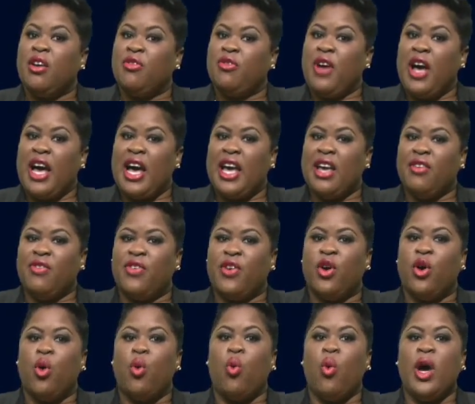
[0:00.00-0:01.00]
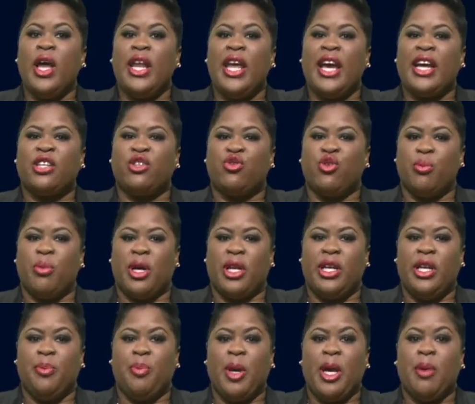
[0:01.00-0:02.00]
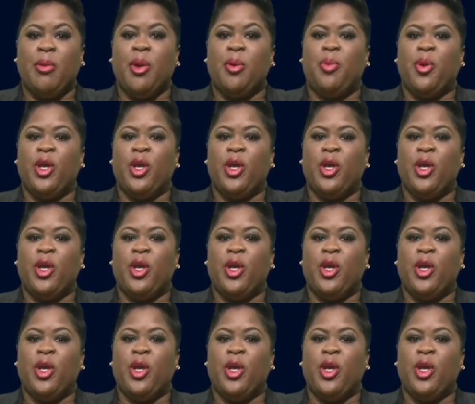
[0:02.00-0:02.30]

Five, one extra monthly payment